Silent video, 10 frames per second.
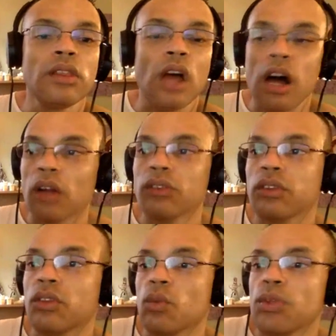
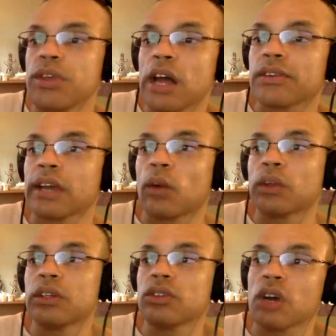the other thing I
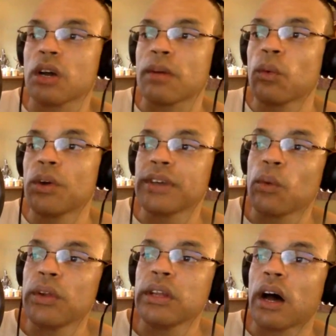wanted to talk about was that
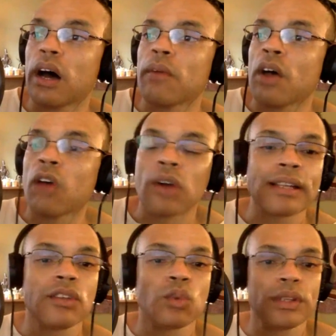when
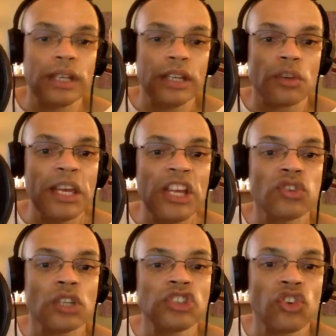Herodotus went to Egypt, he
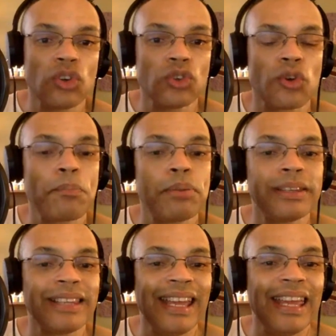saw children
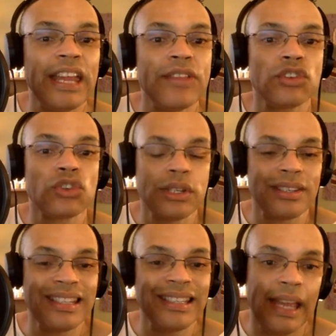playing in the
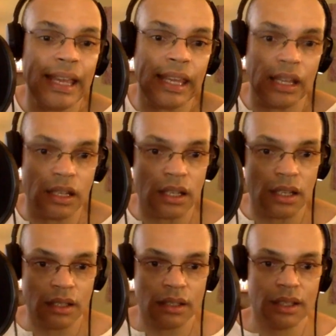streets naked.
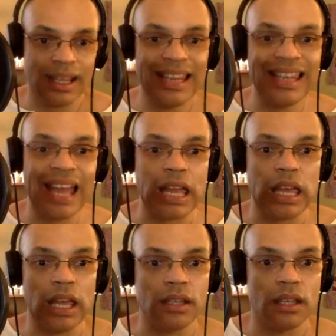
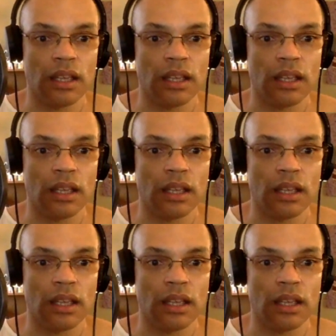This